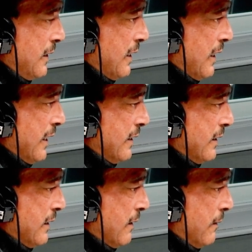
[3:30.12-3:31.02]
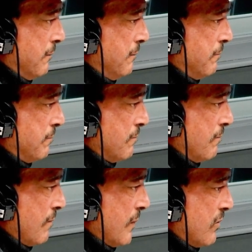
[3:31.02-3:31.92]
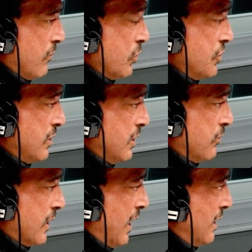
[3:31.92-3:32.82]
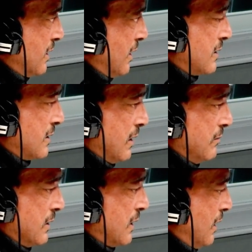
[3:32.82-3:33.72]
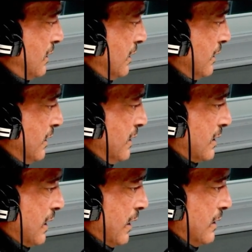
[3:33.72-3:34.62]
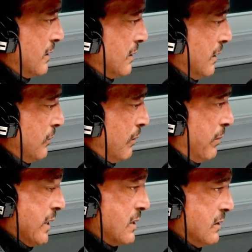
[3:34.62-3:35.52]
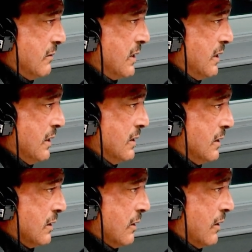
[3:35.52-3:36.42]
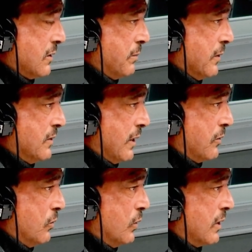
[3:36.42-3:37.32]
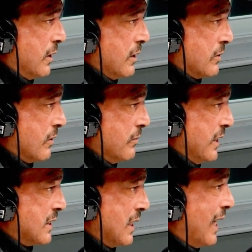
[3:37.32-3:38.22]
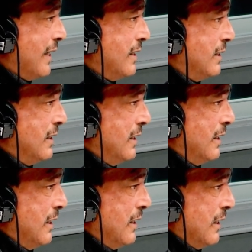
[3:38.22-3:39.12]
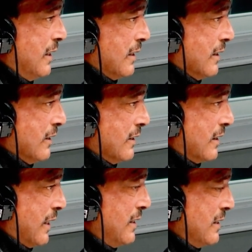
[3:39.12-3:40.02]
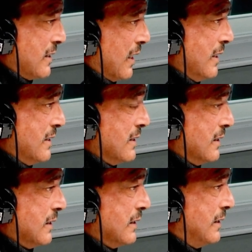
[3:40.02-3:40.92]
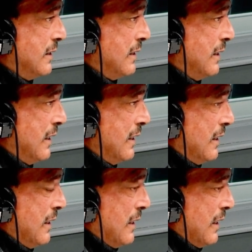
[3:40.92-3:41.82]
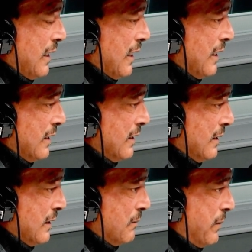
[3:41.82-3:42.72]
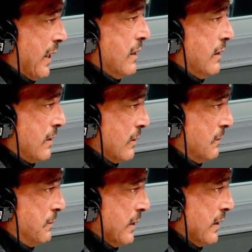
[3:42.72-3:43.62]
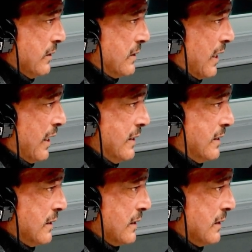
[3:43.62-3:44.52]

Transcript: and fortunately for guys like Simon Kull and these guys, they were based overseas. You know, I suppose they could work things from their side, you know, and get these guys in there. And Paddy Lethorpe and these guys,